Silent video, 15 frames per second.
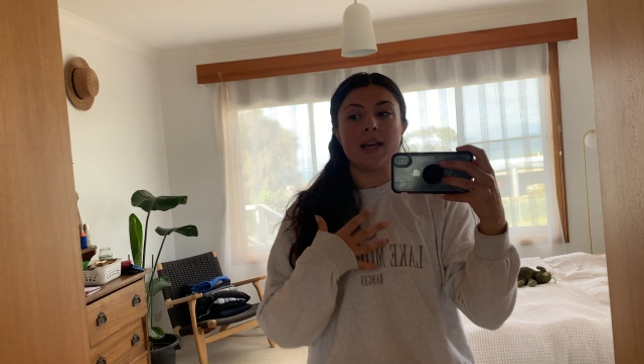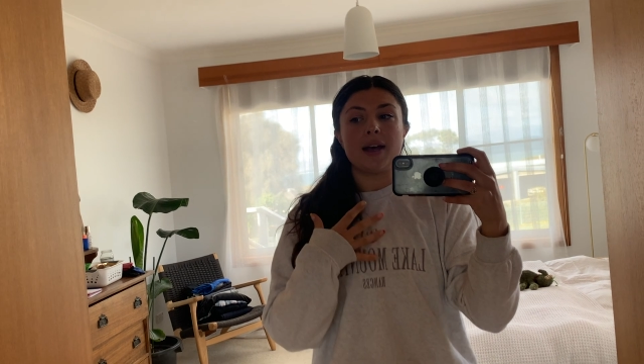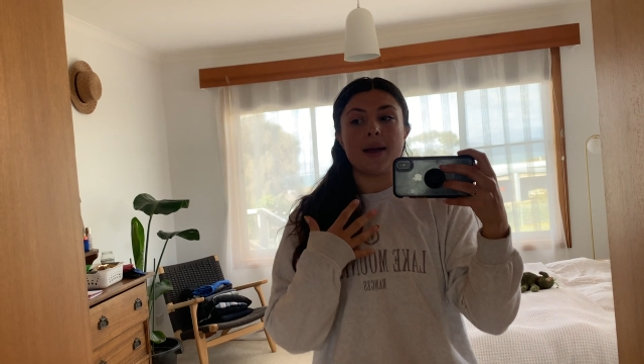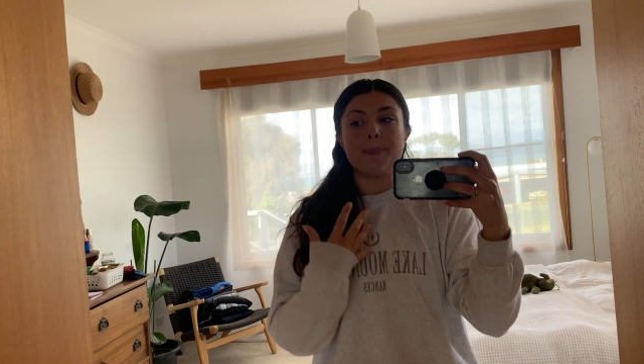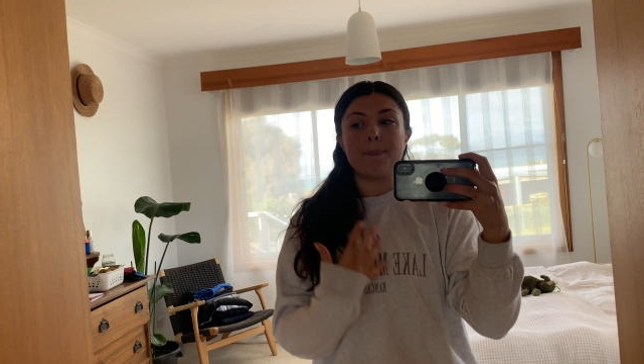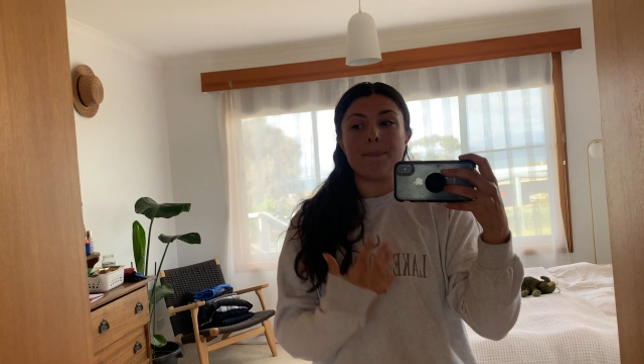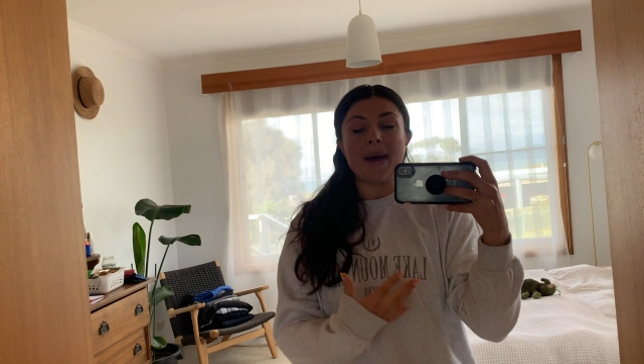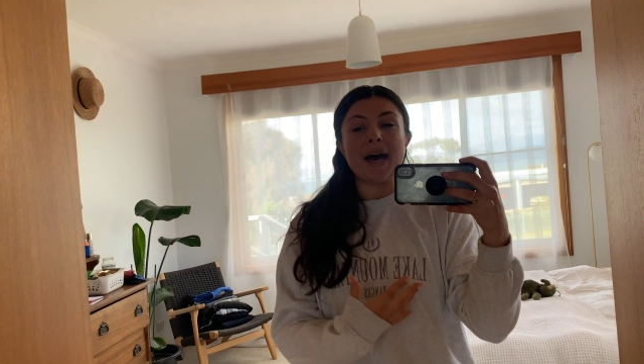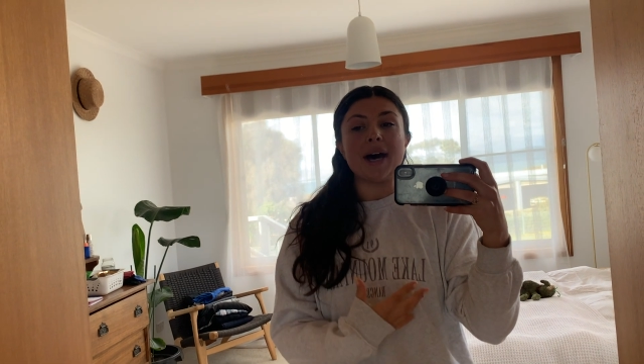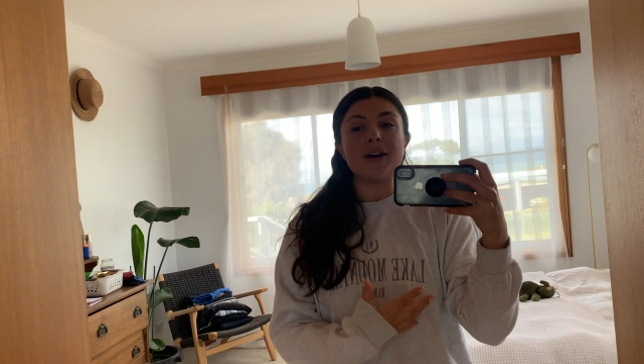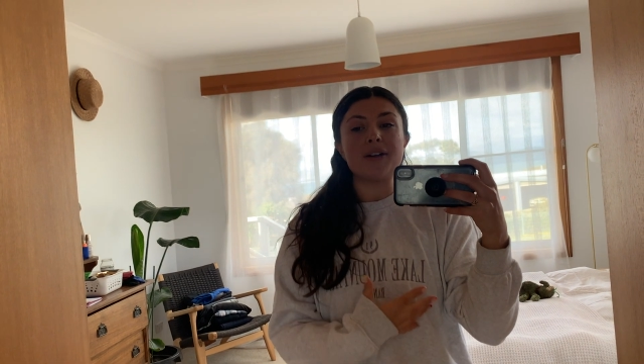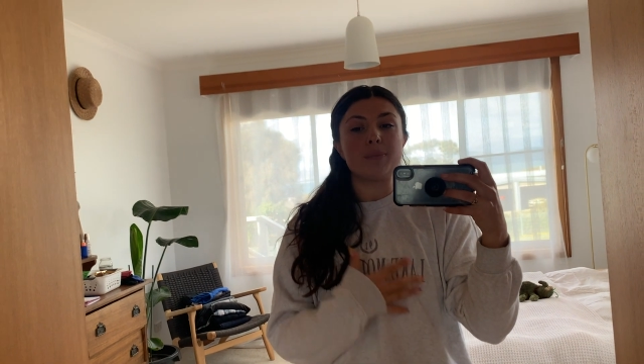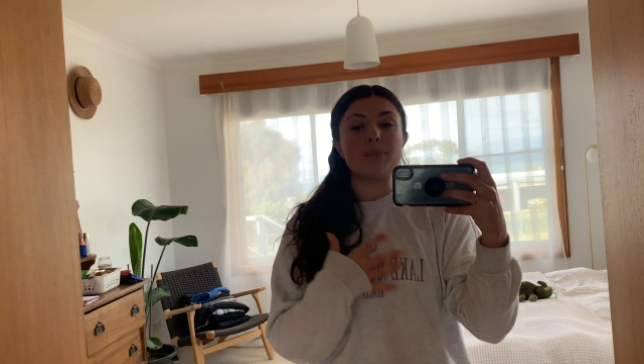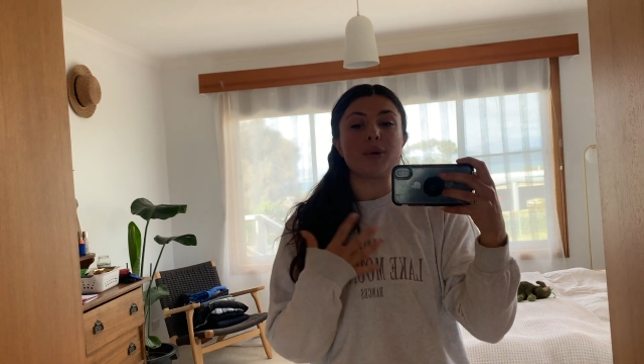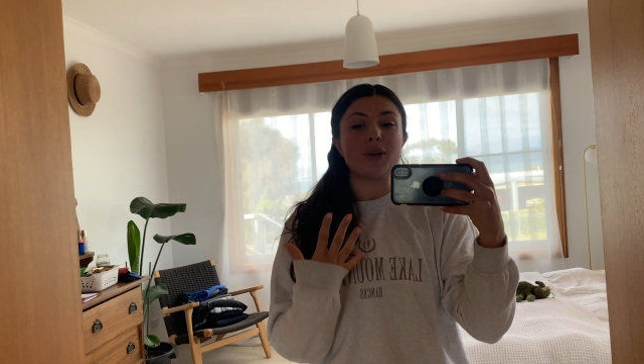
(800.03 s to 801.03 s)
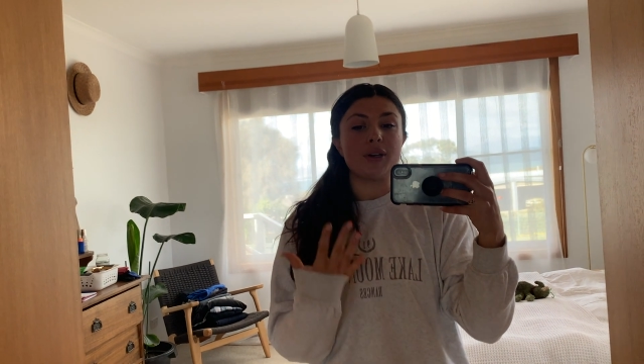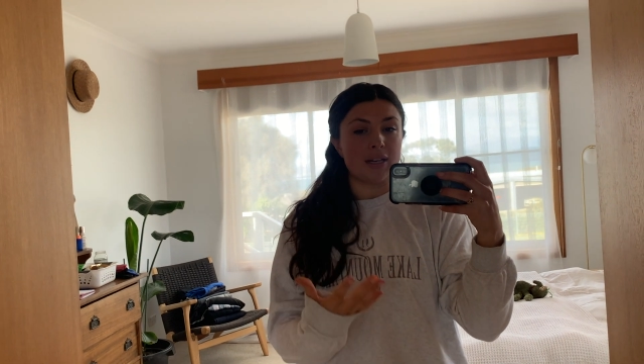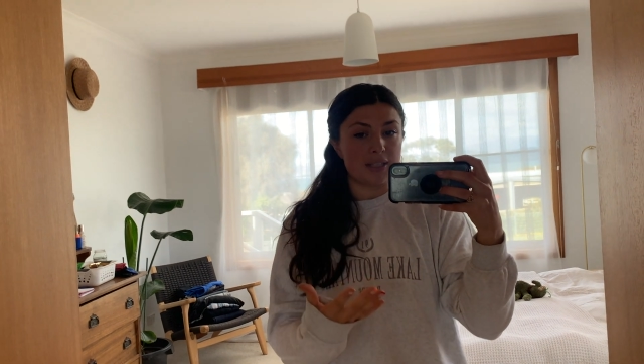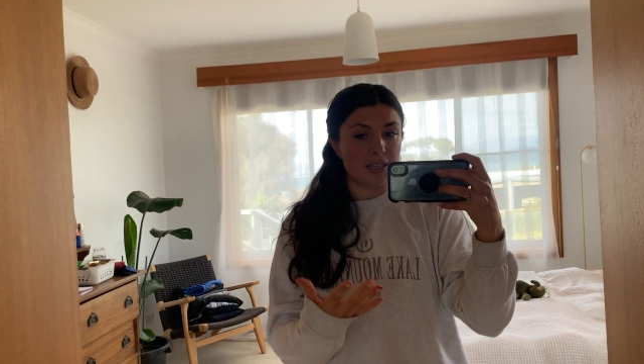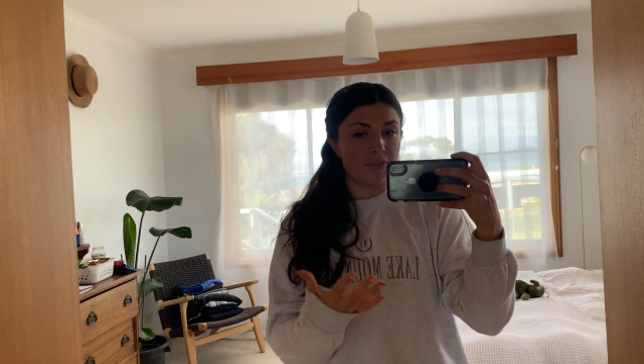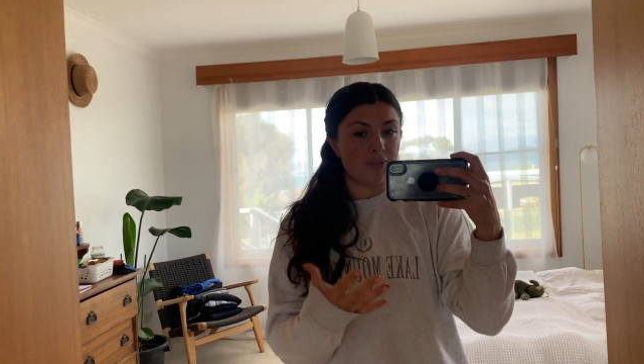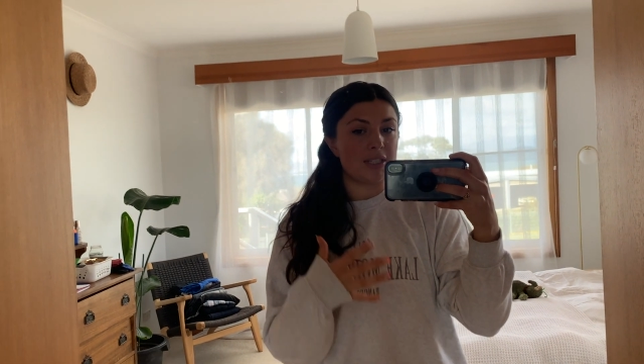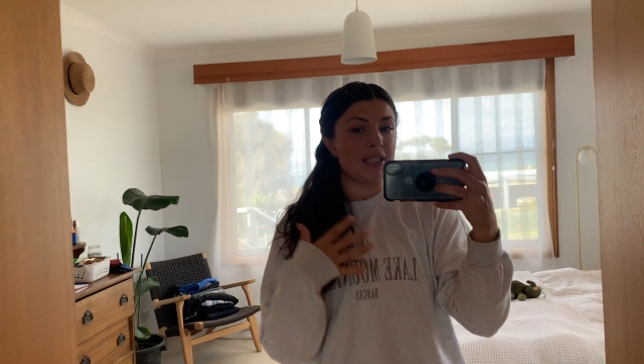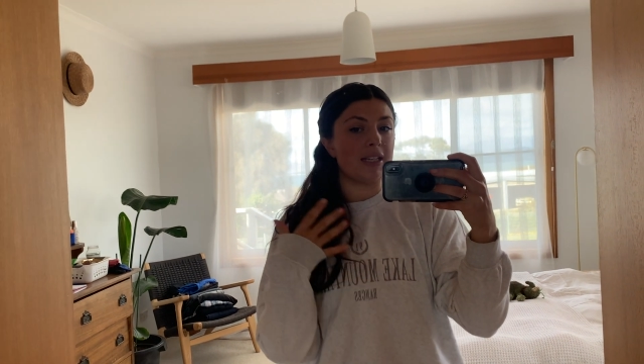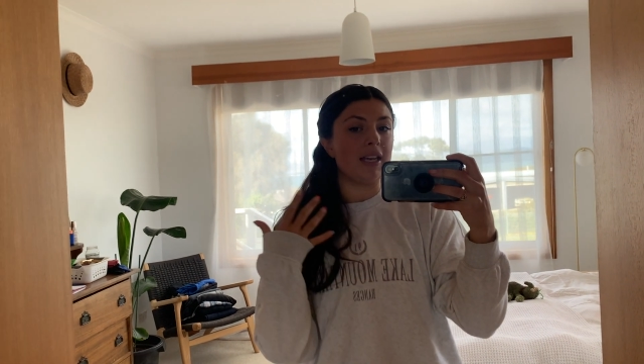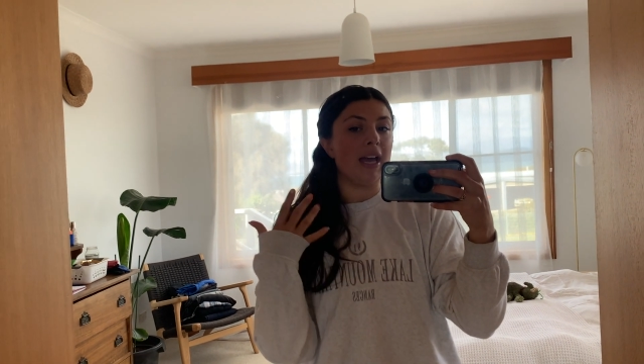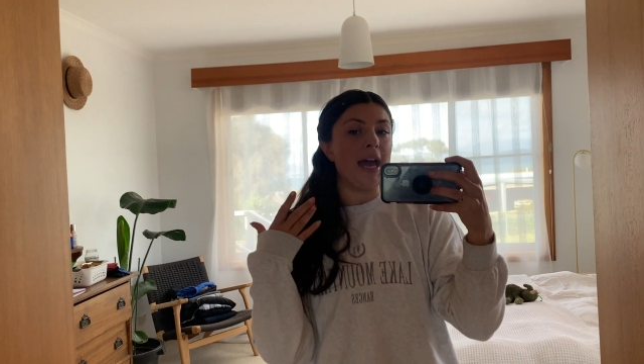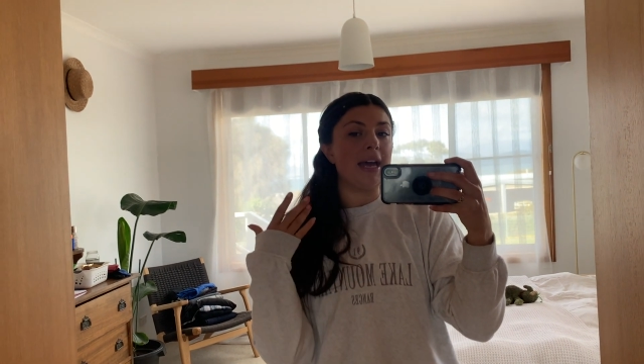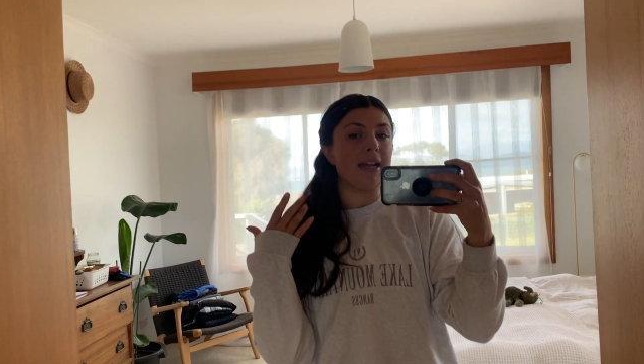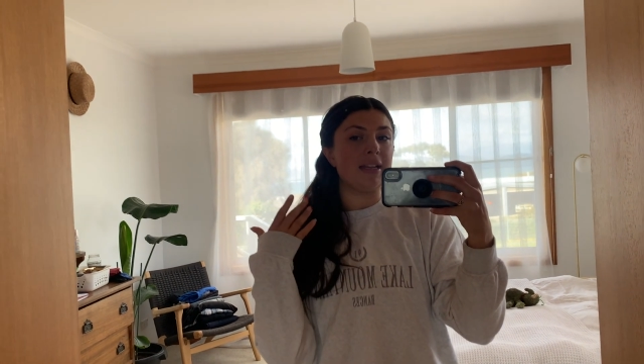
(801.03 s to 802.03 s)
about productivity
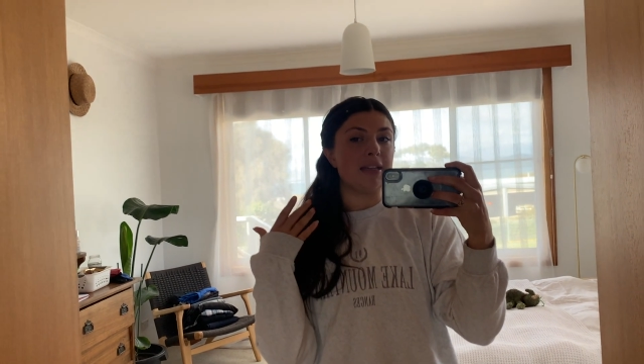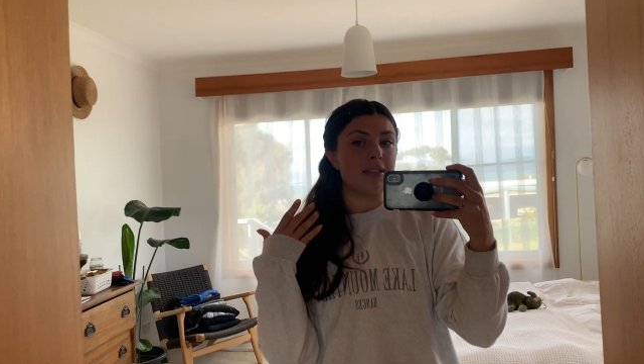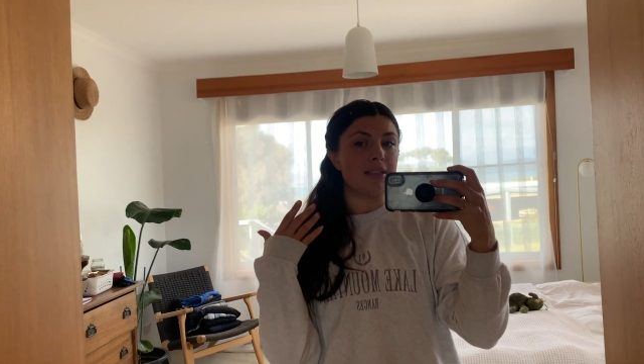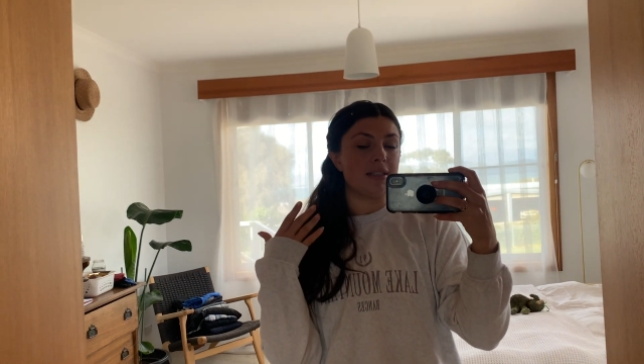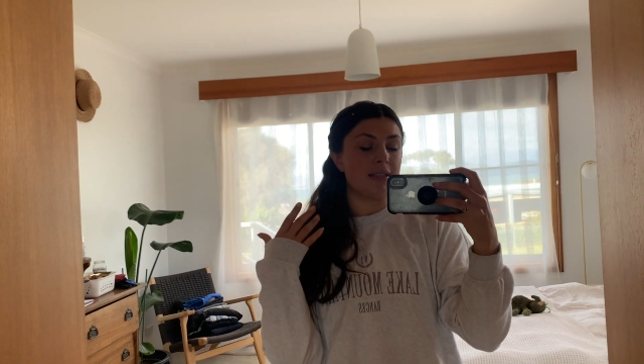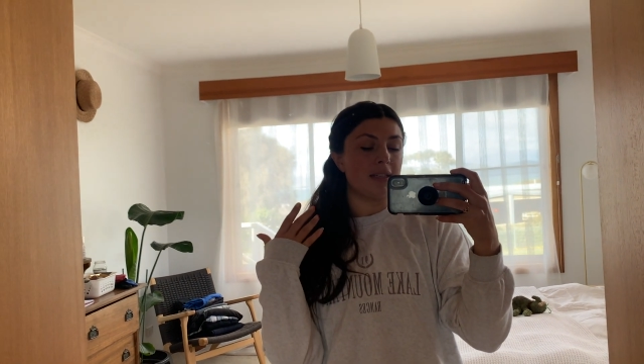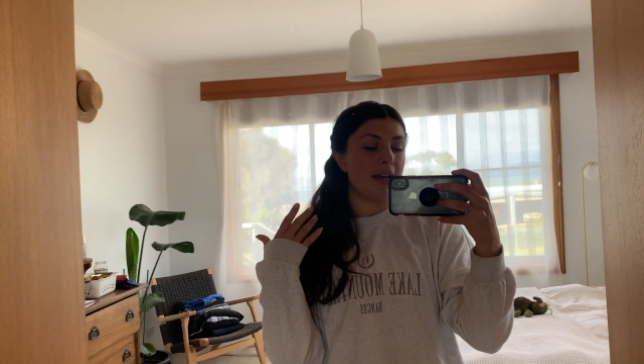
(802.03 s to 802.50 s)
and